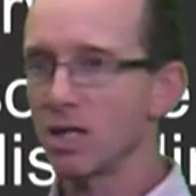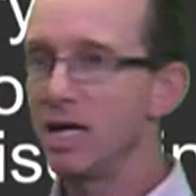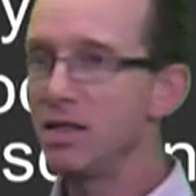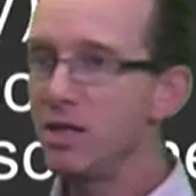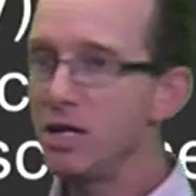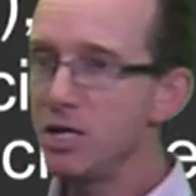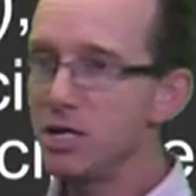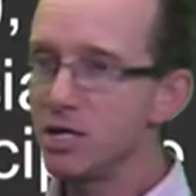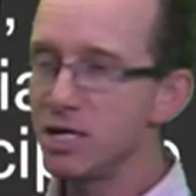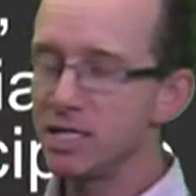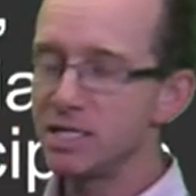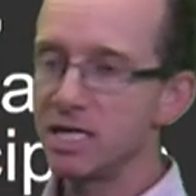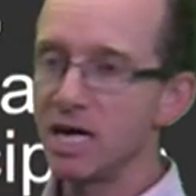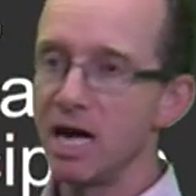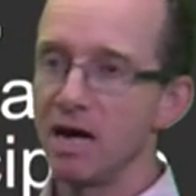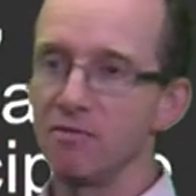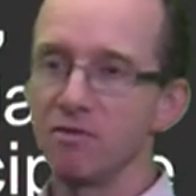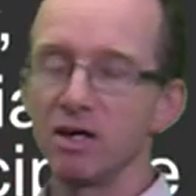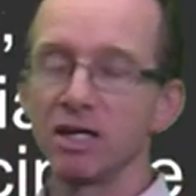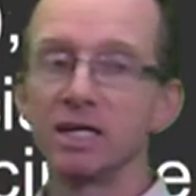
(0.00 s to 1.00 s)
And then you need to
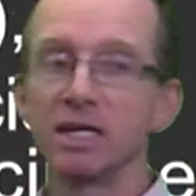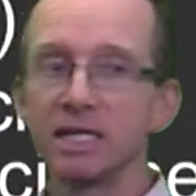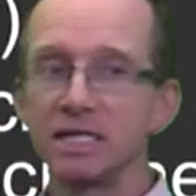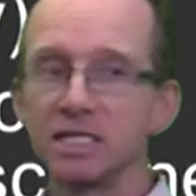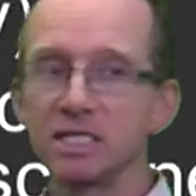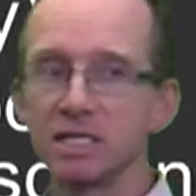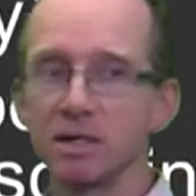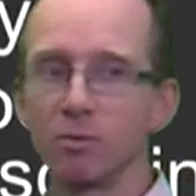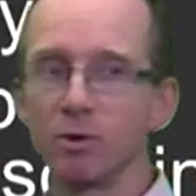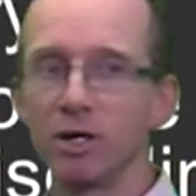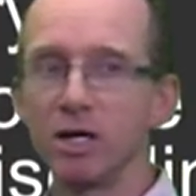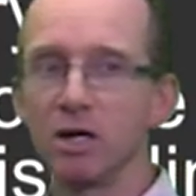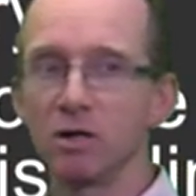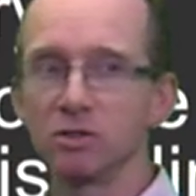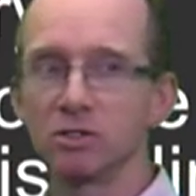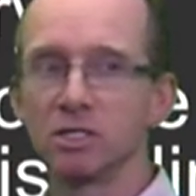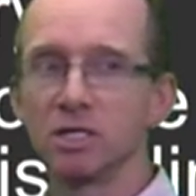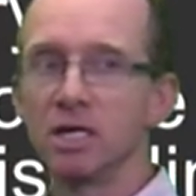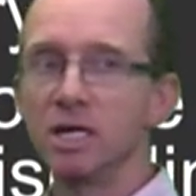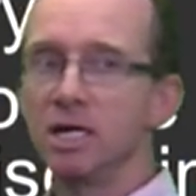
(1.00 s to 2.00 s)
have at least someone
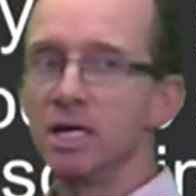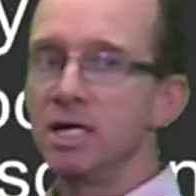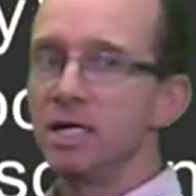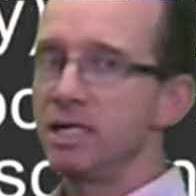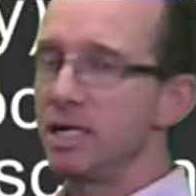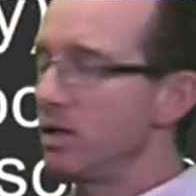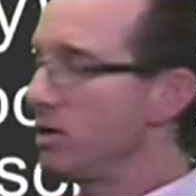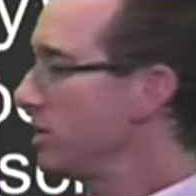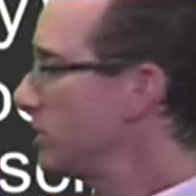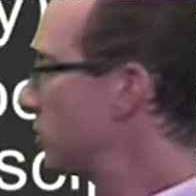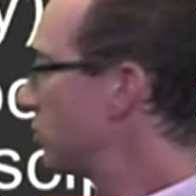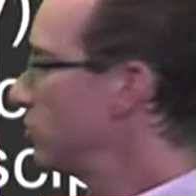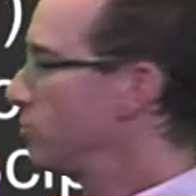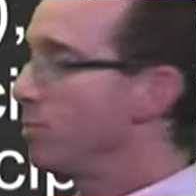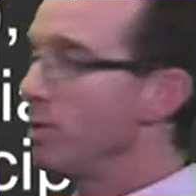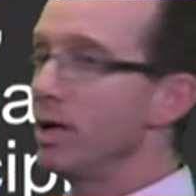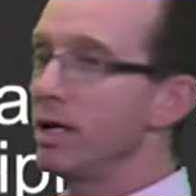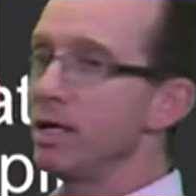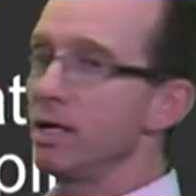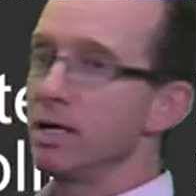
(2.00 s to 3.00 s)
else. Now, this could
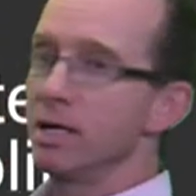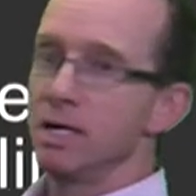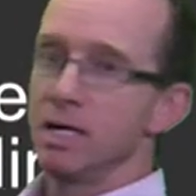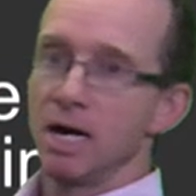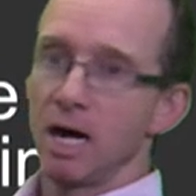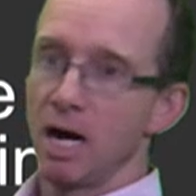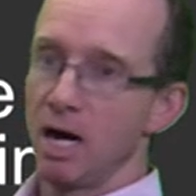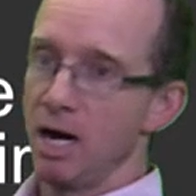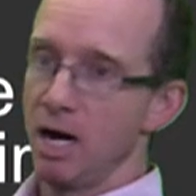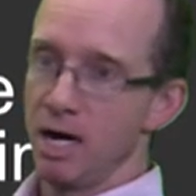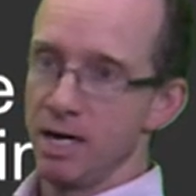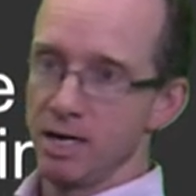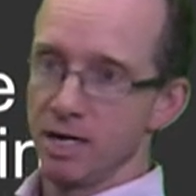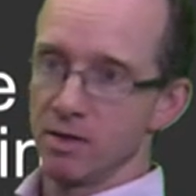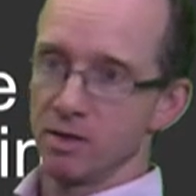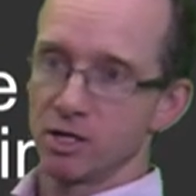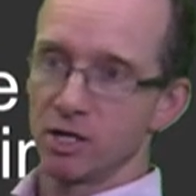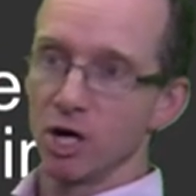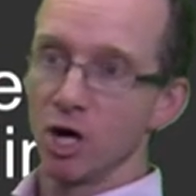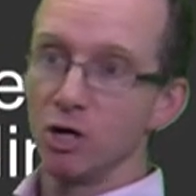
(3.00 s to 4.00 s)
be
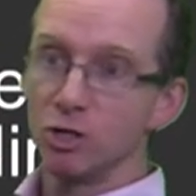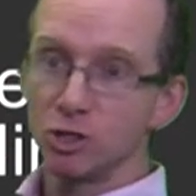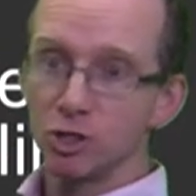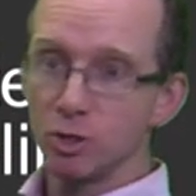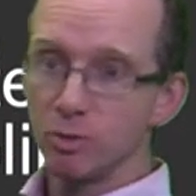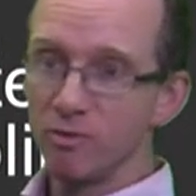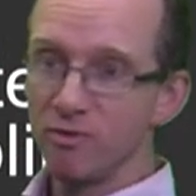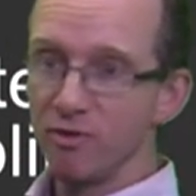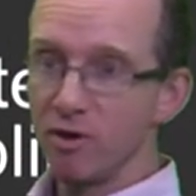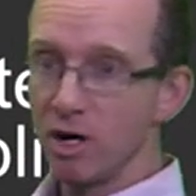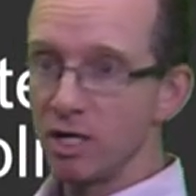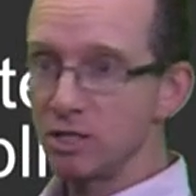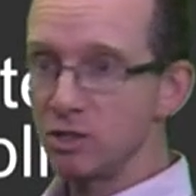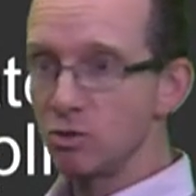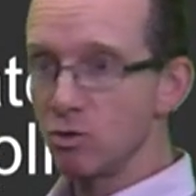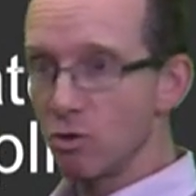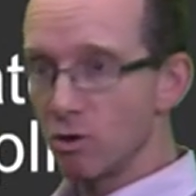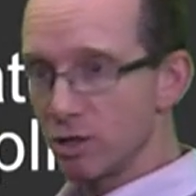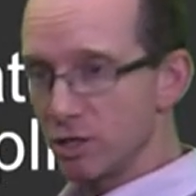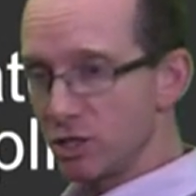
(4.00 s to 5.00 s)
another co-supervisor
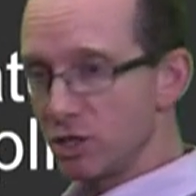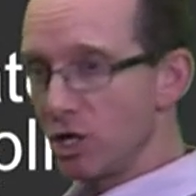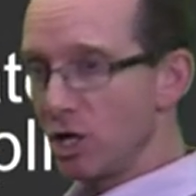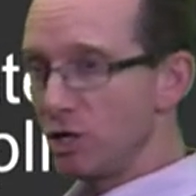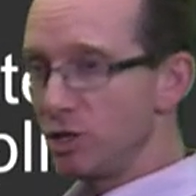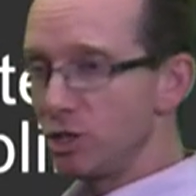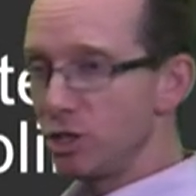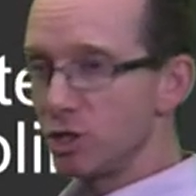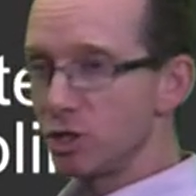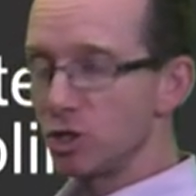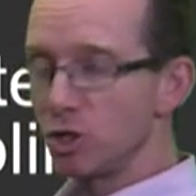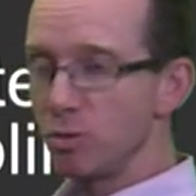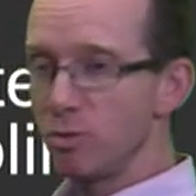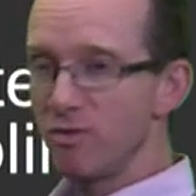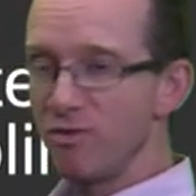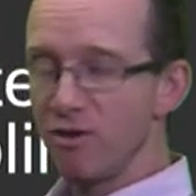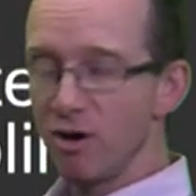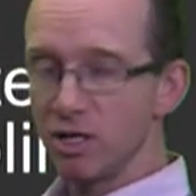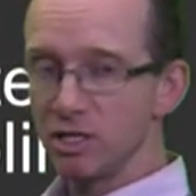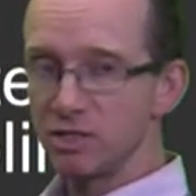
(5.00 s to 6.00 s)
or associate
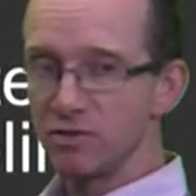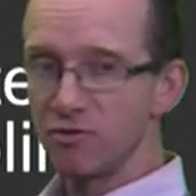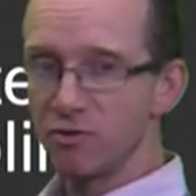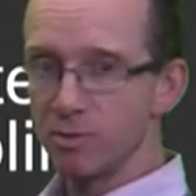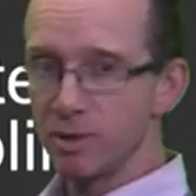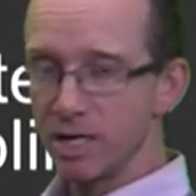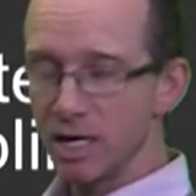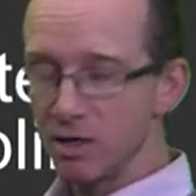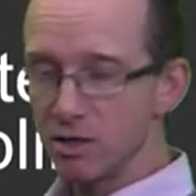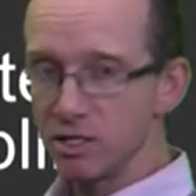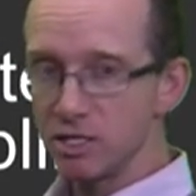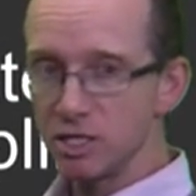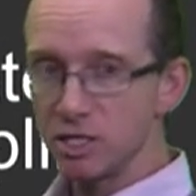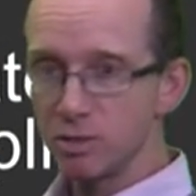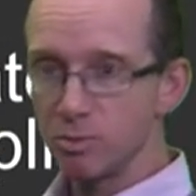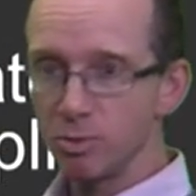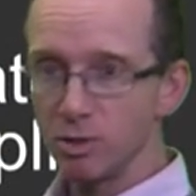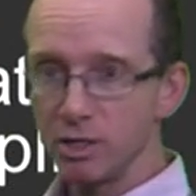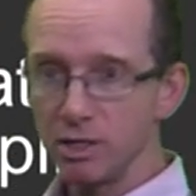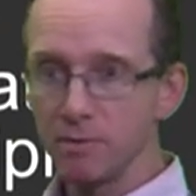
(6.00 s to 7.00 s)
supervisor from another
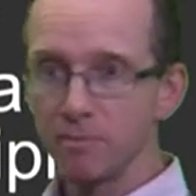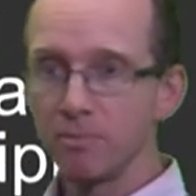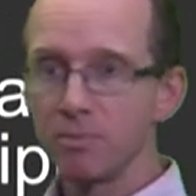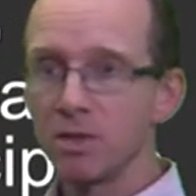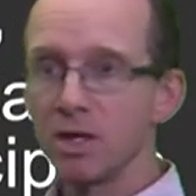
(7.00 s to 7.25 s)
discipline,